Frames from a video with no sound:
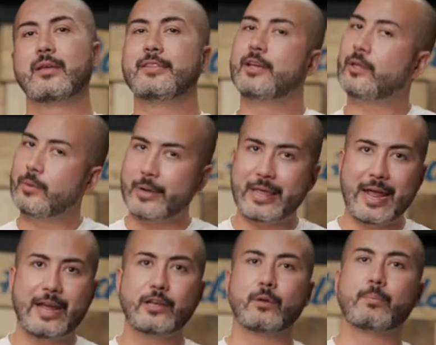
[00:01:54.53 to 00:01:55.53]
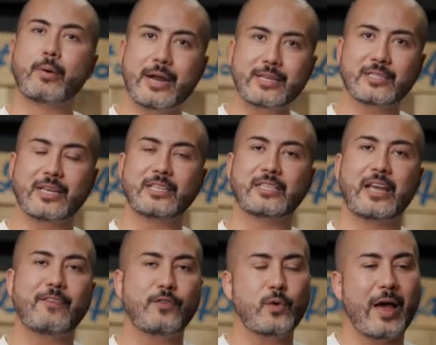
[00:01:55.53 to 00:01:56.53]
The only way the handle breaks is
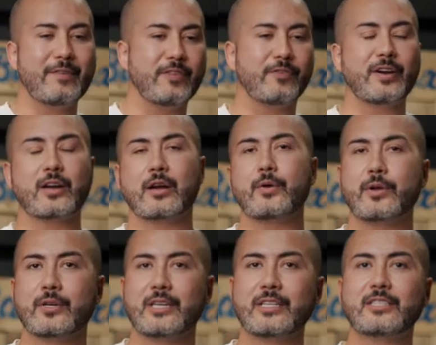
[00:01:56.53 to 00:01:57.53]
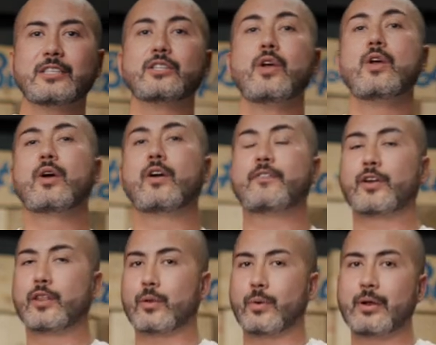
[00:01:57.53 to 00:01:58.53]
if you haven't figured out your distance, or if
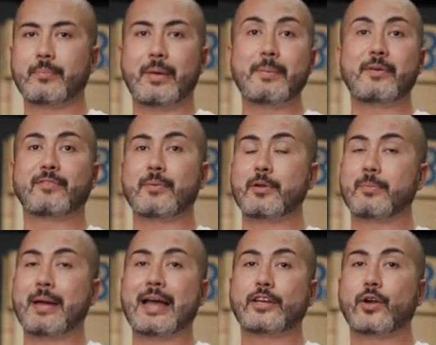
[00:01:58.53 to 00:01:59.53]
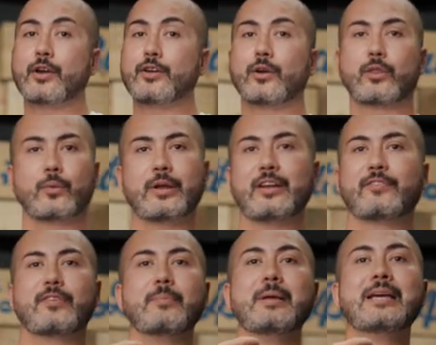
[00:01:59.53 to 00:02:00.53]
you're throwing maybe from your backyard and you're throwing it
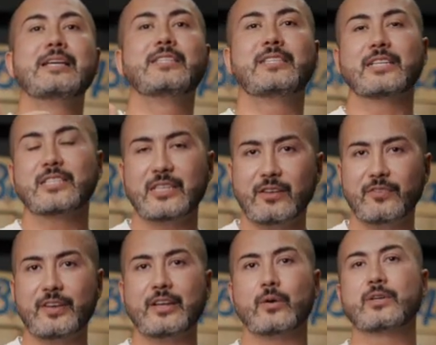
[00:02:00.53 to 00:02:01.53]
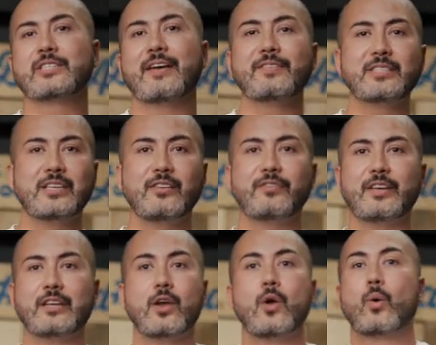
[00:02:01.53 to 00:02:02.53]
from 16 feet or 17
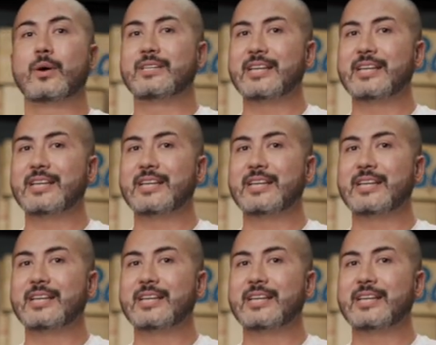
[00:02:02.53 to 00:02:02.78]
feet or